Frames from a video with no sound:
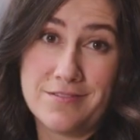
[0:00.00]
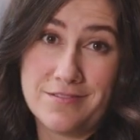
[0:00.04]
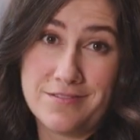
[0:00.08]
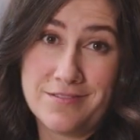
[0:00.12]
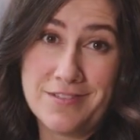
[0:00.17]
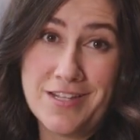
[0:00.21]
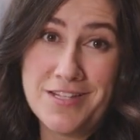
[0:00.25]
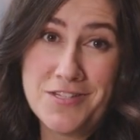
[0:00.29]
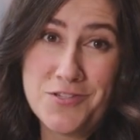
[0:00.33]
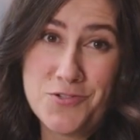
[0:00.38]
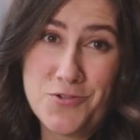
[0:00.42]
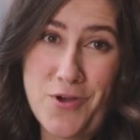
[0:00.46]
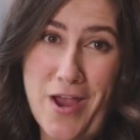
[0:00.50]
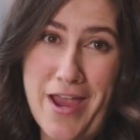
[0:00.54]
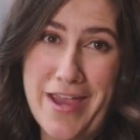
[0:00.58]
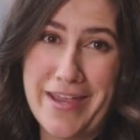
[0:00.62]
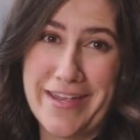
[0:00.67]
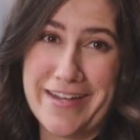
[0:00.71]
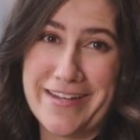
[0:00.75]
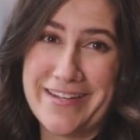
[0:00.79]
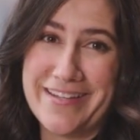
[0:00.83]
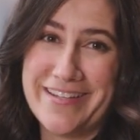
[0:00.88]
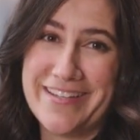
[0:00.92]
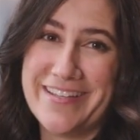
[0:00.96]
Let's try it.
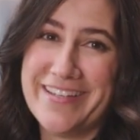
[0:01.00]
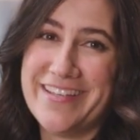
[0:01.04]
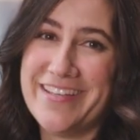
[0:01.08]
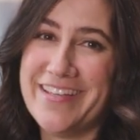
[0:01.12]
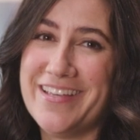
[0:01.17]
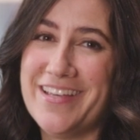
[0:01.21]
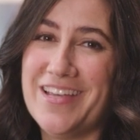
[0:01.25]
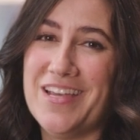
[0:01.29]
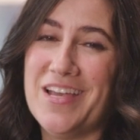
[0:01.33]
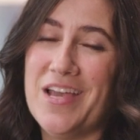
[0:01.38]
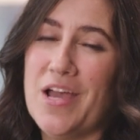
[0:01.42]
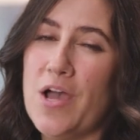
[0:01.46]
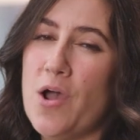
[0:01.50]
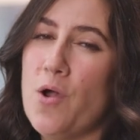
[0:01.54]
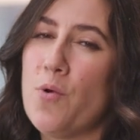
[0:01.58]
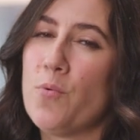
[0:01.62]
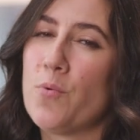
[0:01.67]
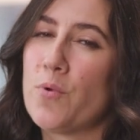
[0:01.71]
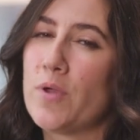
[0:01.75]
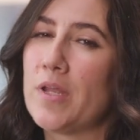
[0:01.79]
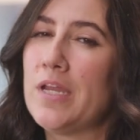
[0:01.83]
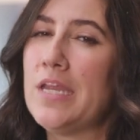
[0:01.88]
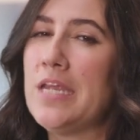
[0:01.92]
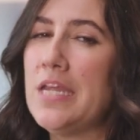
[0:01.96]
We're
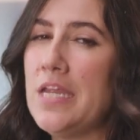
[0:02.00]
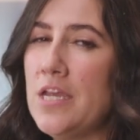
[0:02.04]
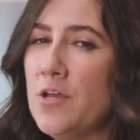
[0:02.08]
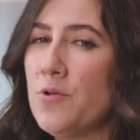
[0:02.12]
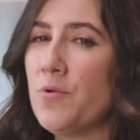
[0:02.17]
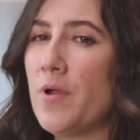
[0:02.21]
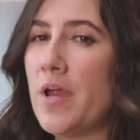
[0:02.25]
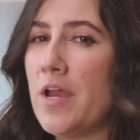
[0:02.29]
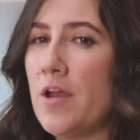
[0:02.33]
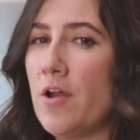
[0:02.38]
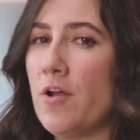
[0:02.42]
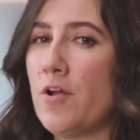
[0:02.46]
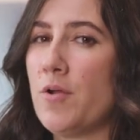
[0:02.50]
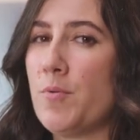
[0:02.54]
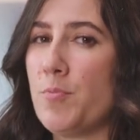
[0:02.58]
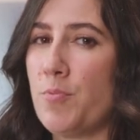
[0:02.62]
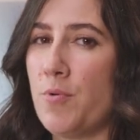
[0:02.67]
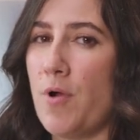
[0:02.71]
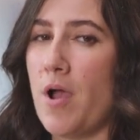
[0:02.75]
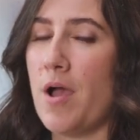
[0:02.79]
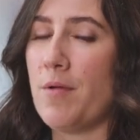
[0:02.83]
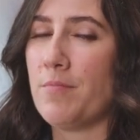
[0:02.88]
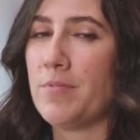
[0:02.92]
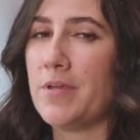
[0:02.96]
going to iterate on our
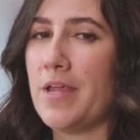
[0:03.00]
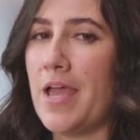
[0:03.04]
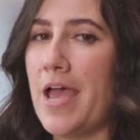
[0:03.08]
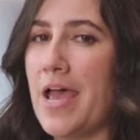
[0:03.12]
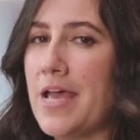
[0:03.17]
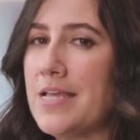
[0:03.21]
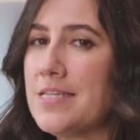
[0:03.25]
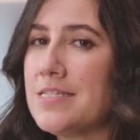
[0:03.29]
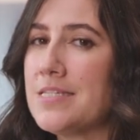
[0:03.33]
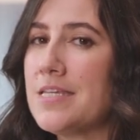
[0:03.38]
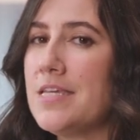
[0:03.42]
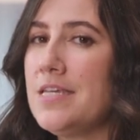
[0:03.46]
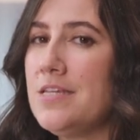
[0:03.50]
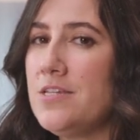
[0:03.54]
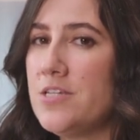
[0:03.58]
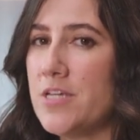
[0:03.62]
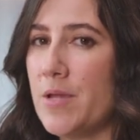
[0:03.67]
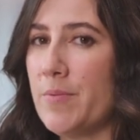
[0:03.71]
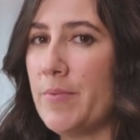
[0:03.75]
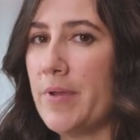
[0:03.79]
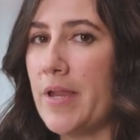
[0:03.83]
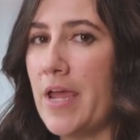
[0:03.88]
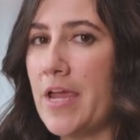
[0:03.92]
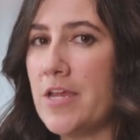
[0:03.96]
prompt, asking
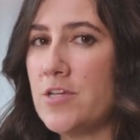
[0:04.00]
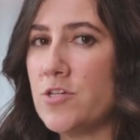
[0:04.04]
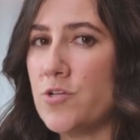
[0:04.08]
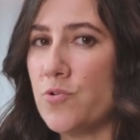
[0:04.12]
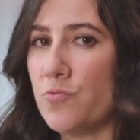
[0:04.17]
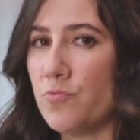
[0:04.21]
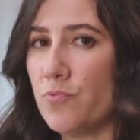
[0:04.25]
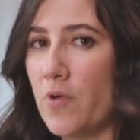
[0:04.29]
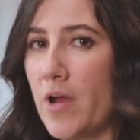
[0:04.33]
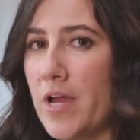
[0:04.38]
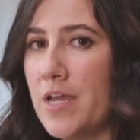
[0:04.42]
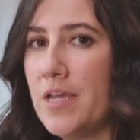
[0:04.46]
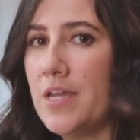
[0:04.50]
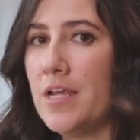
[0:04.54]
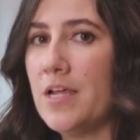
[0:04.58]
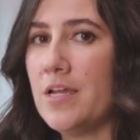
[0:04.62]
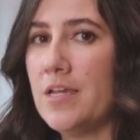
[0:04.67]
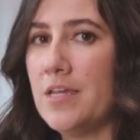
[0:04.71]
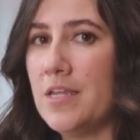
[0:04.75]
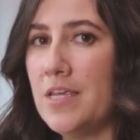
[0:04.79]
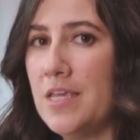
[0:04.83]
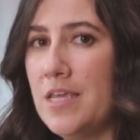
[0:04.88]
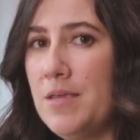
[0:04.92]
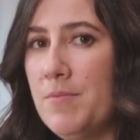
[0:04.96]
Gemini to write an
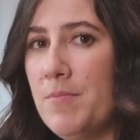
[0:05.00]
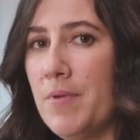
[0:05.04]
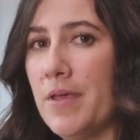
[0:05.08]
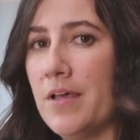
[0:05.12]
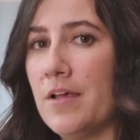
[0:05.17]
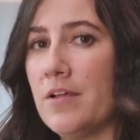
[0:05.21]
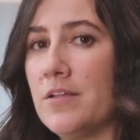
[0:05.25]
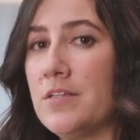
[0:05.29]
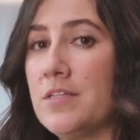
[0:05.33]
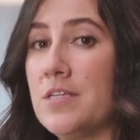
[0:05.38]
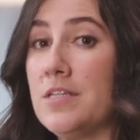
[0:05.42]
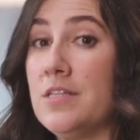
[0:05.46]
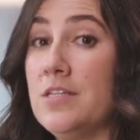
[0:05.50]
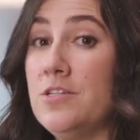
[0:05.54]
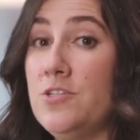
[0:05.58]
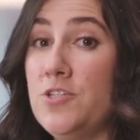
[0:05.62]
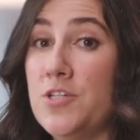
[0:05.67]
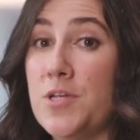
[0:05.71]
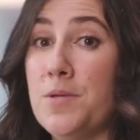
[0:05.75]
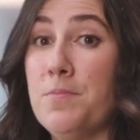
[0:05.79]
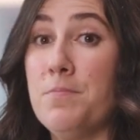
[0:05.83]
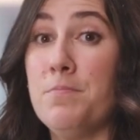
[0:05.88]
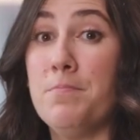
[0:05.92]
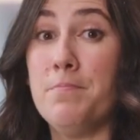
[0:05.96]
email to the
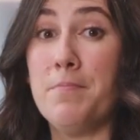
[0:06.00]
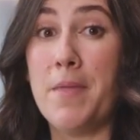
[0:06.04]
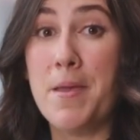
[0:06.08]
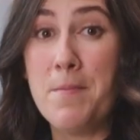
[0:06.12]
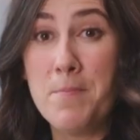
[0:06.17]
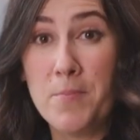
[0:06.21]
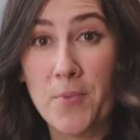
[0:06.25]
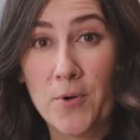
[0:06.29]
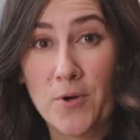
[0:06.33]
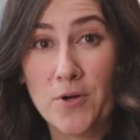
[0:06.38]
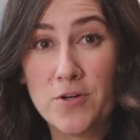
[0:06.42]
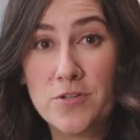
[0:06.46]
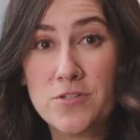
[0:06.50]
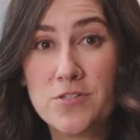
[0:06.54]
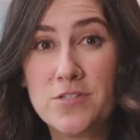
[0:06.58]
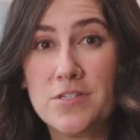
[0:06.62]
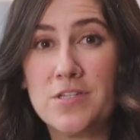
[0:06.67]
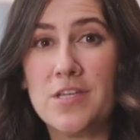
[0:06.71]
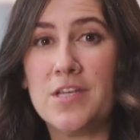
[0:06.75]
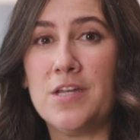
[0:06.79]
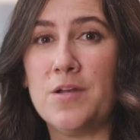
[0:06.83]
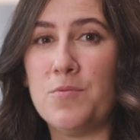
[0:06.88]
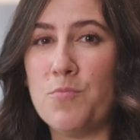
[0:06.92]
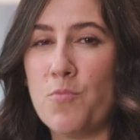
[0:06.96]
gym members
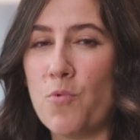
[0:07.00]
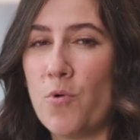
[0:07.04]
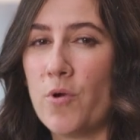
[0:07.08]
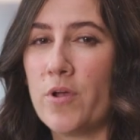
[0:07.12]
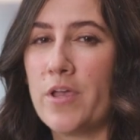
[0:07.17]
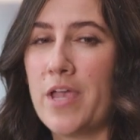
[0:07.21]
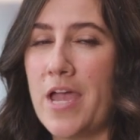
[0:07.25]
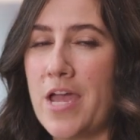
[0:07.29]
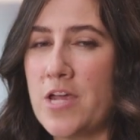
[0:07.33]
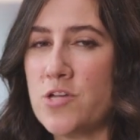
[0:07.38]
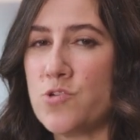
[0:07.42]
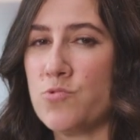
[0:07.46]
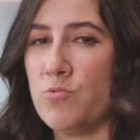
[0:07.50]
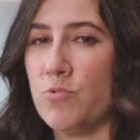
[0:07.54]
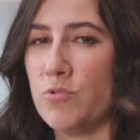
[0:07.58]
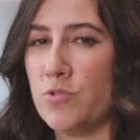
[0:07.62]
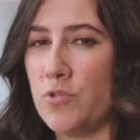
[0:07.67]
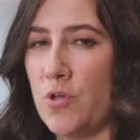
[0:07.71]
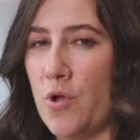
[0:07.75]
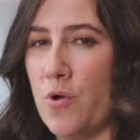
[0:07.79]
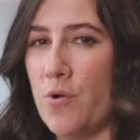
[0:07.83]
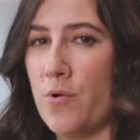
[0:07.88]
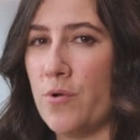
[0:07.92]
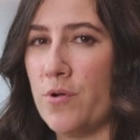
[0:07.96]
in a more casual
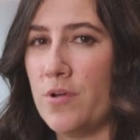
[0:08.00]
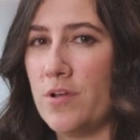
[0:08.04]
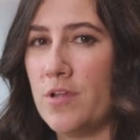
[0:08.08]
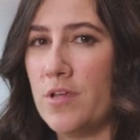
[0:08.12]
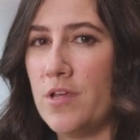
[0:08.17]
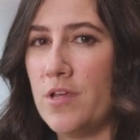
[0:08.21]
tone.